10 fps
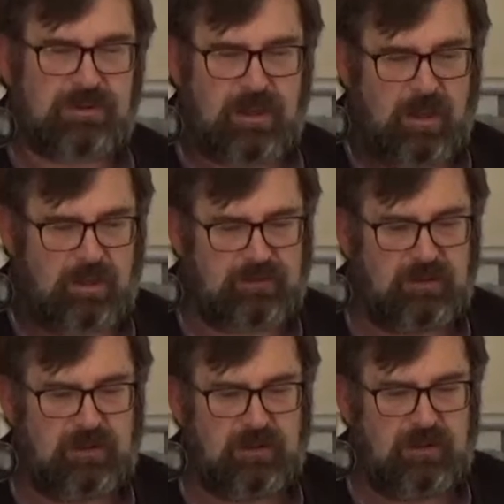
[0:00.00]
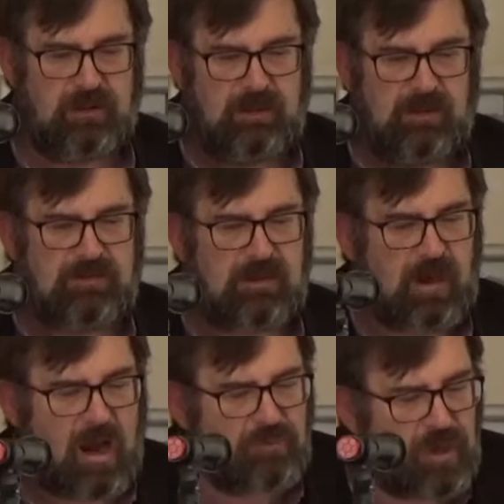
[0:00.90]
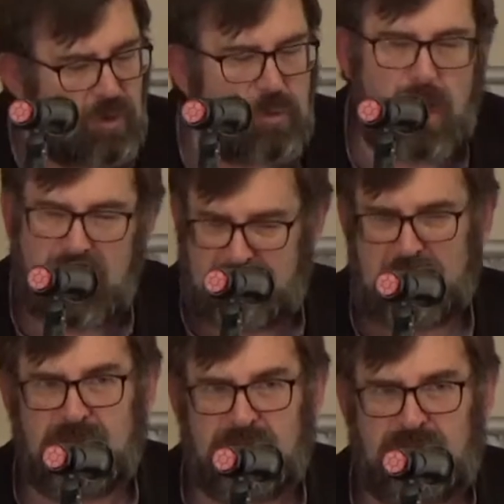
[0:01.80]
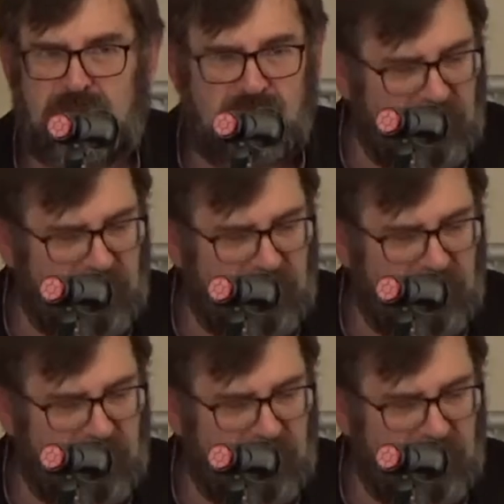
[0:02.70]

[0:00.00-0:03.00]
with God, there are requirements